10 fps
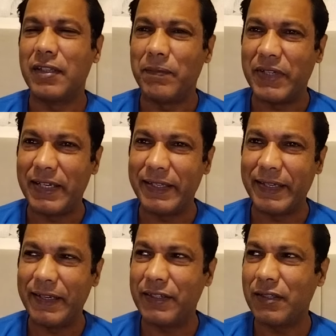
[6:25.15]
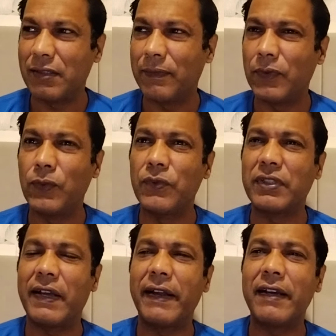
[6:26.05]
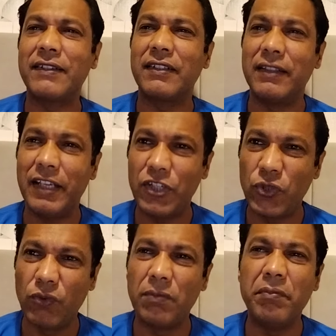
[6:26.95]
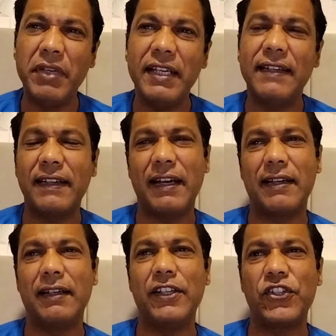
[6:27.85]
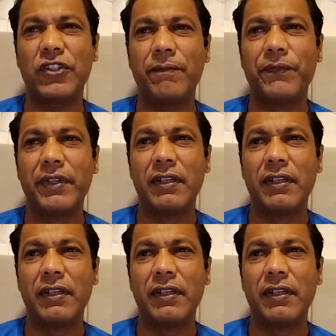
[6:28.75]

some delegations from the two sides, they should meet at least.